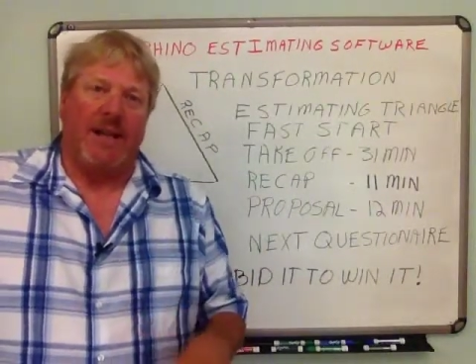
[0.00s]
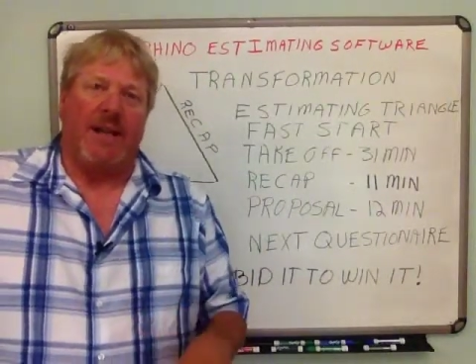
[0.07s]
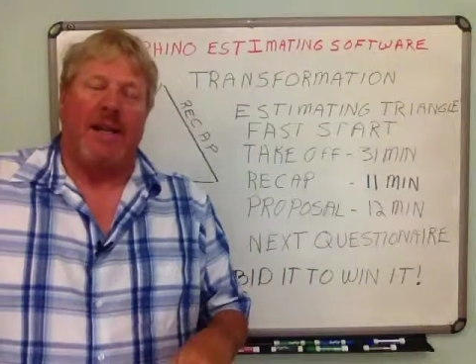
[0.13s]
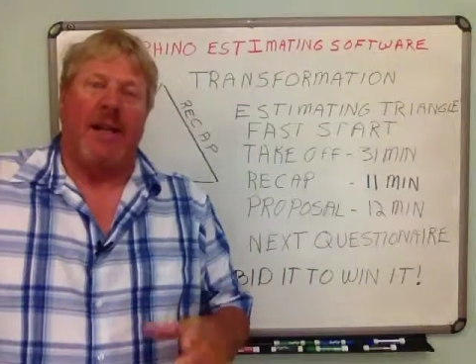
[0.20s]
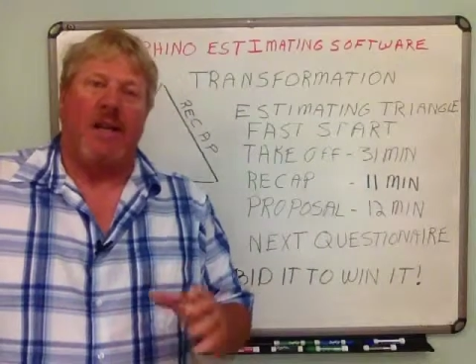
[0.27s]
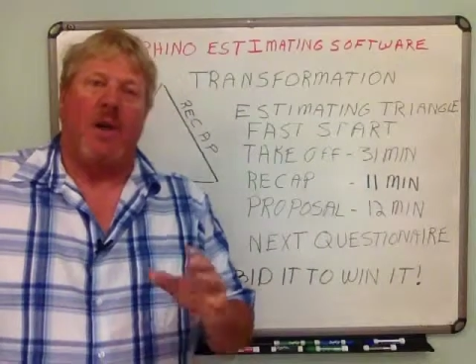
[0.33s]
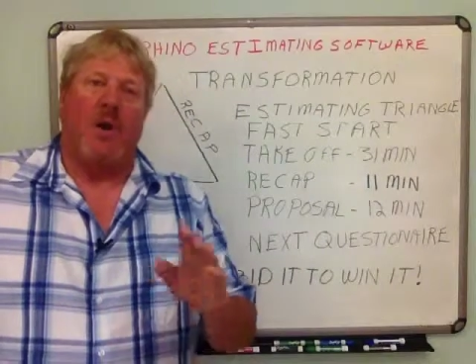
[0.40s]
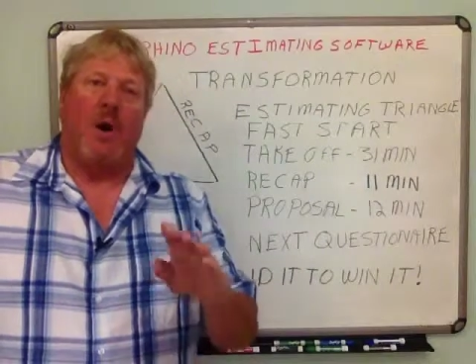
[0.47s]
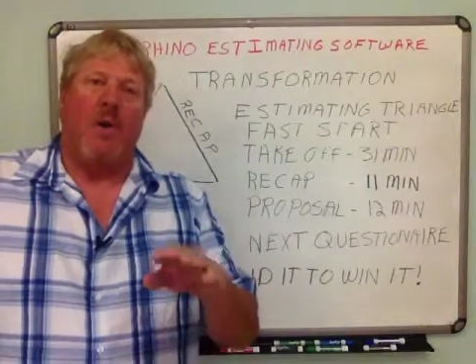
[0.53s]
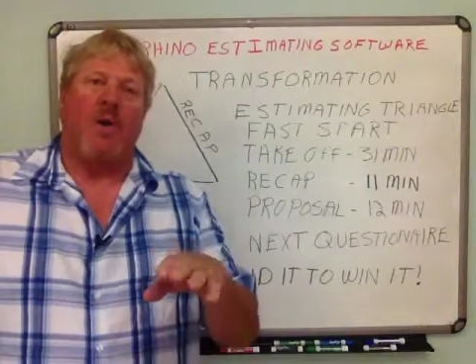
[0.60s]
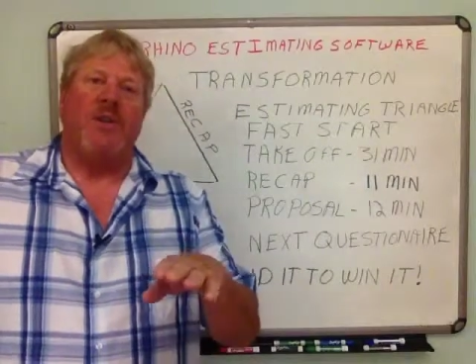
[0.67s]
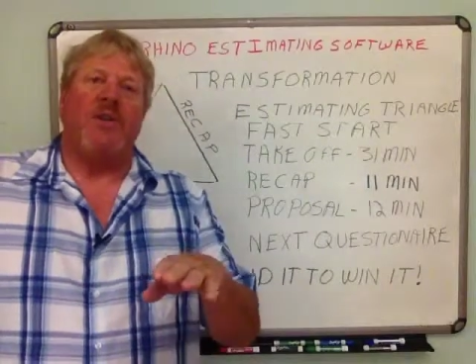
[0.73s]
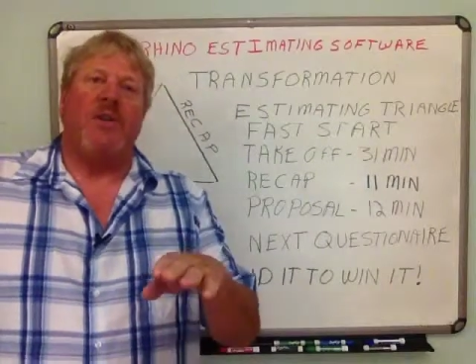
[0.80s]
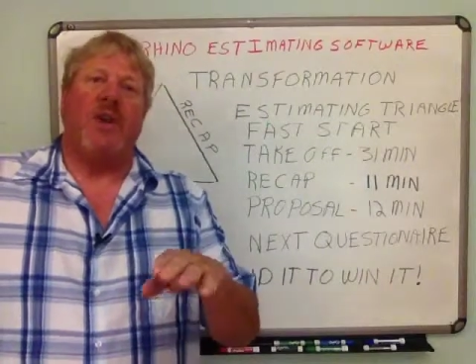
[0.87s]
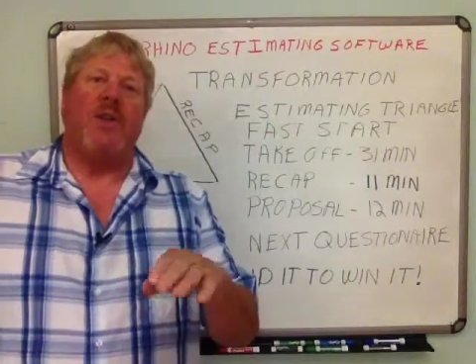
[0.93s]
Now, you
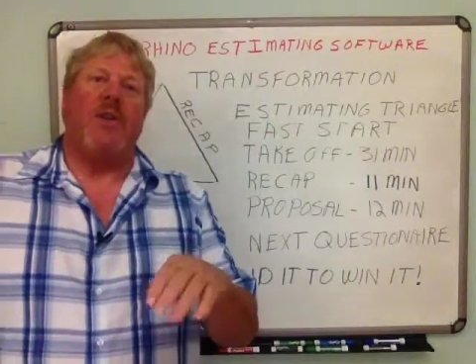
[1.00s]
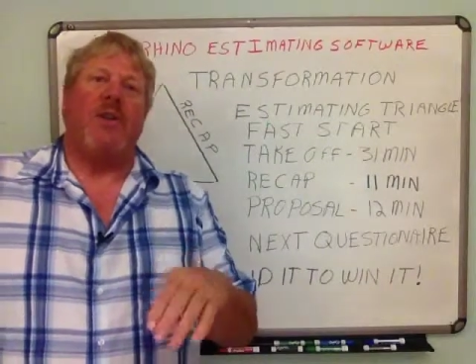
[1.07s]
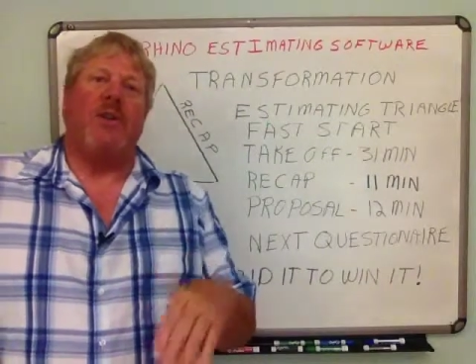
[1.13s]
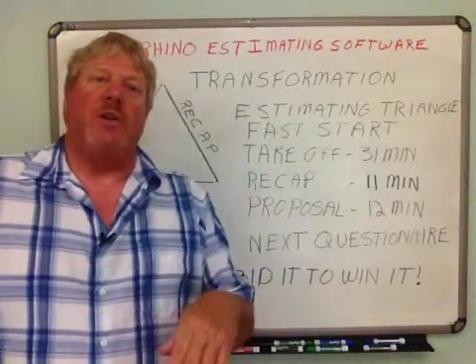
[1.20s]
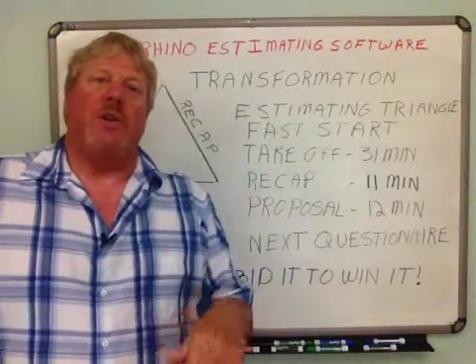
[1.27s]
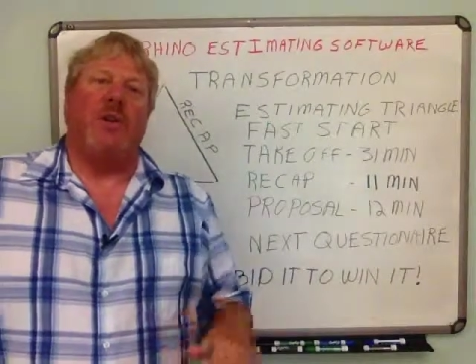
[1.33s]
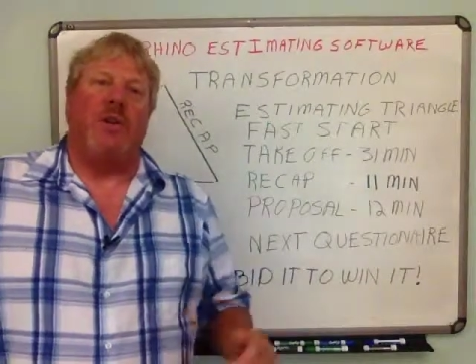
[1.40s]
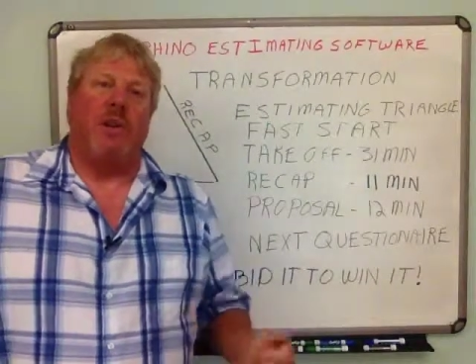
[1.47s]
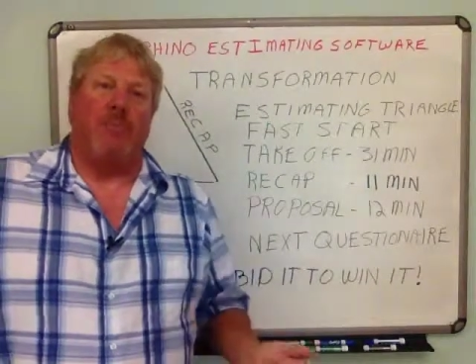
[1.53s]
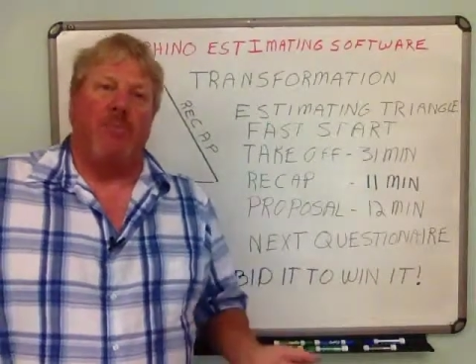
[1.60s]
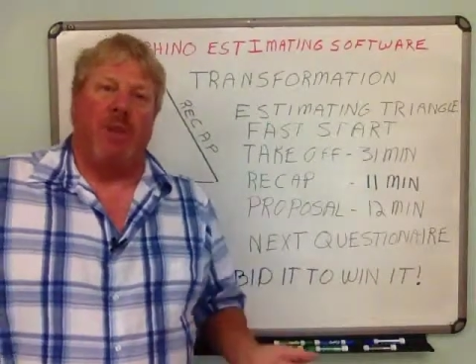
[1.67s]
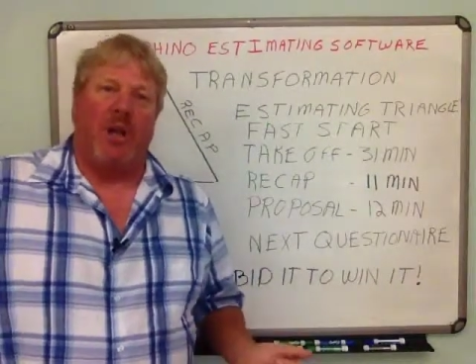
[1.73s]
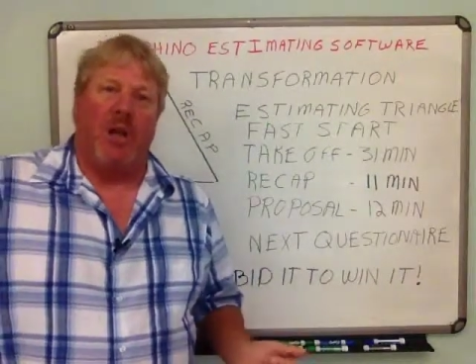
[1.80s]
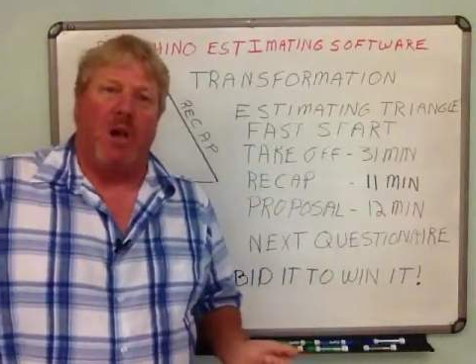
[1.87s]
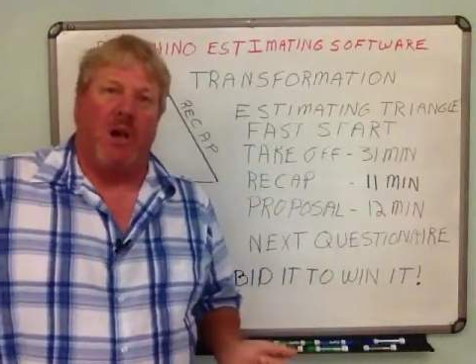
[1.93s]
always know that you can click
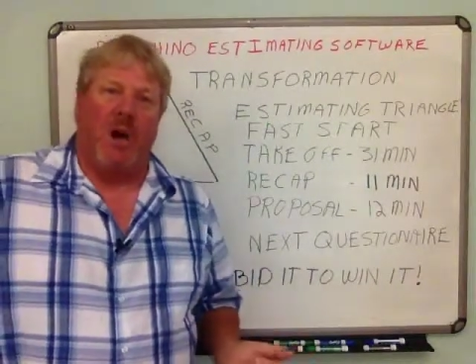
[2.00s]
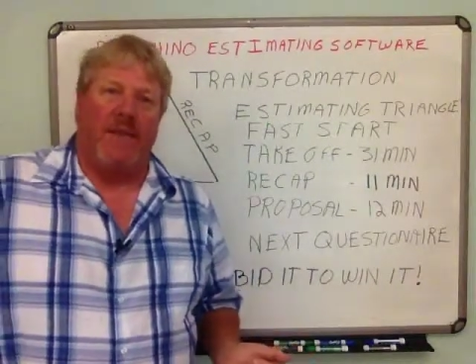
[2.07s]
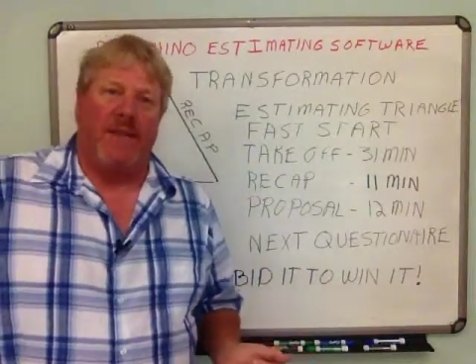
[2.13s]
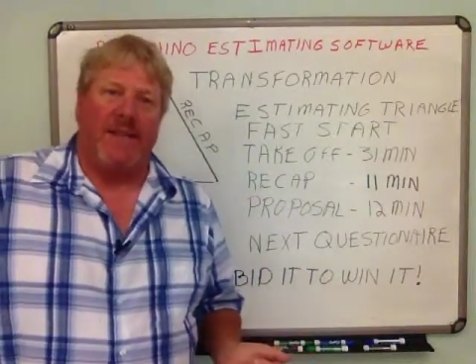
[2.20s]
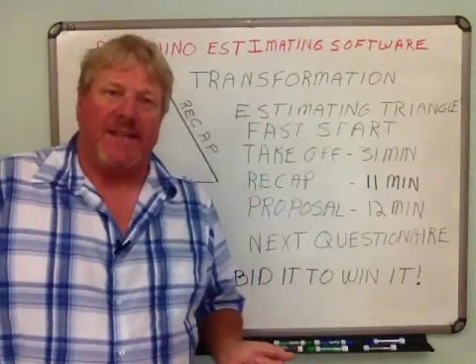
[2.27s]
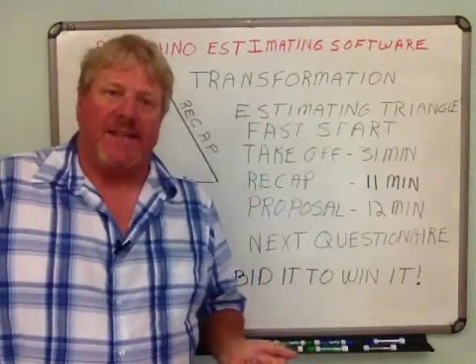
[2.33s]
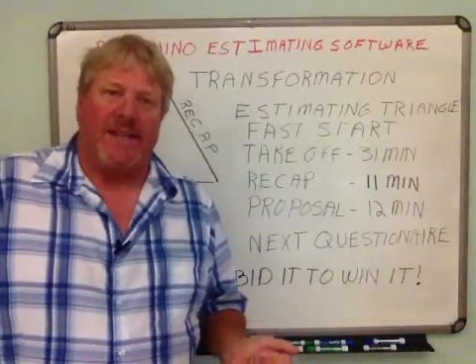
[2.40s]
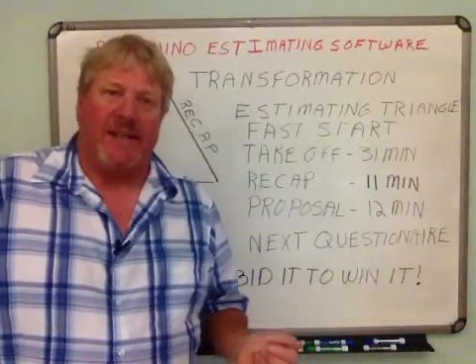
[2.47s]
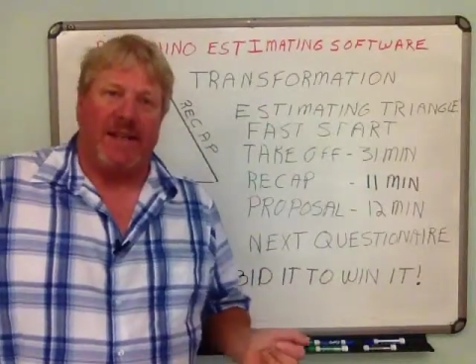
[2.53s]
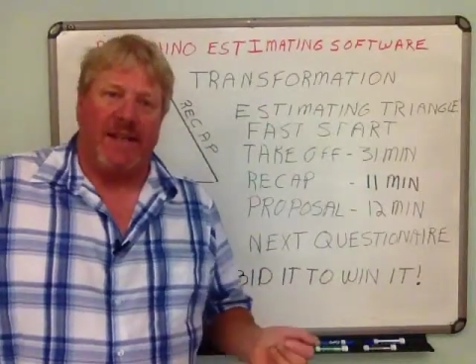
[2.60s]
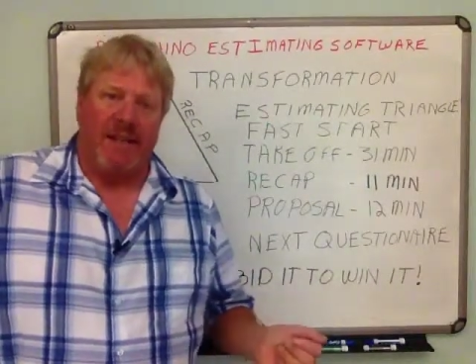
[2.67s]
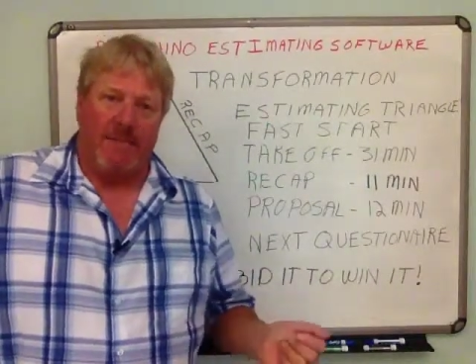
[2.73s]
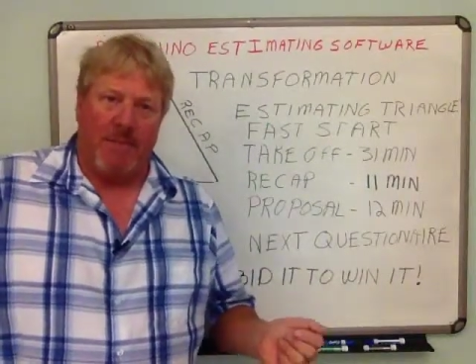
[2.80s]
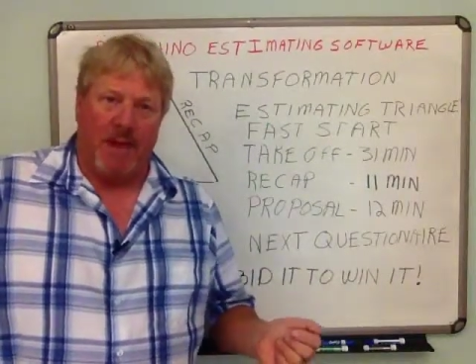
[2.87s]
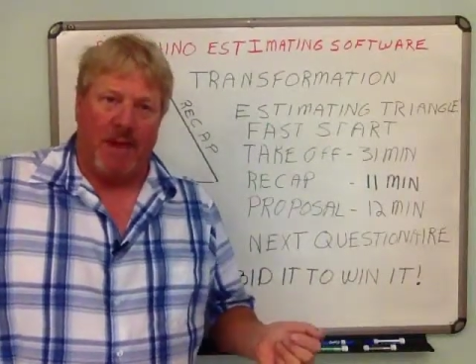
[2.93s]
below on this
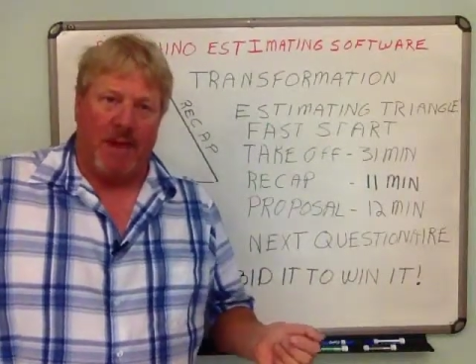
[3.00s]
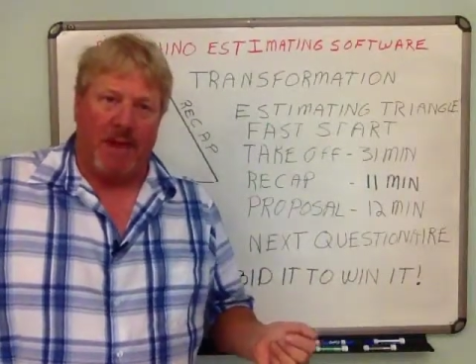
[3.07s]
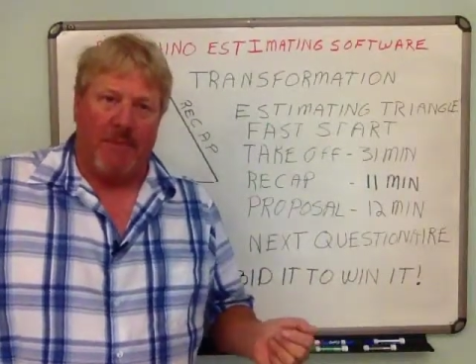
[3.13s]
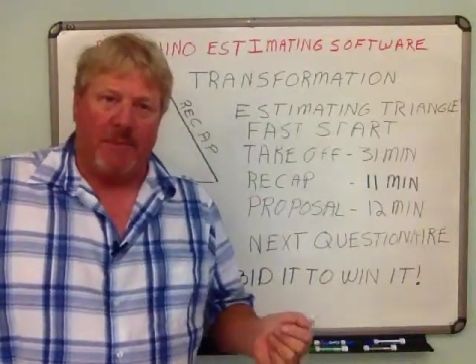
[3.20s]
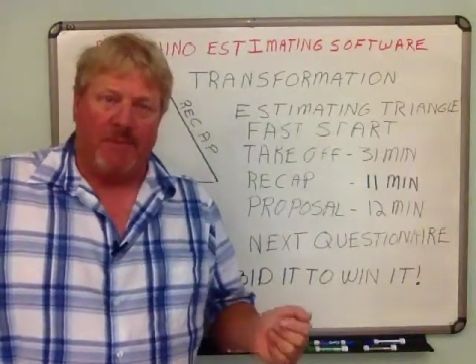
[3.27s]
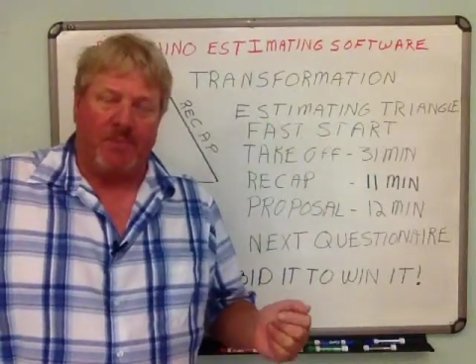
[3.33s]
email,